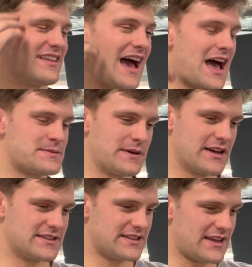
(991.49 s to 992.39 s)
last,
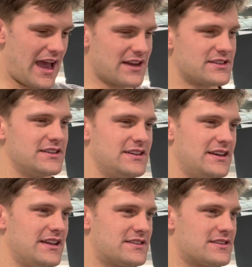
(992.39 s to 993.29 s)
because it's
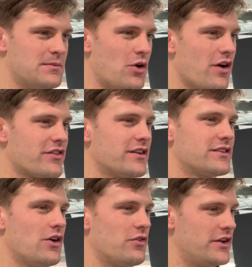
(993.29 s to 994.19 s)
the more I've
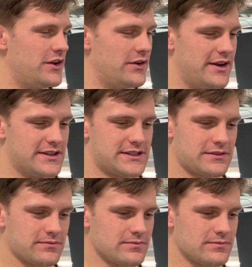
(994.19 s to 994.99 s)
dove into it,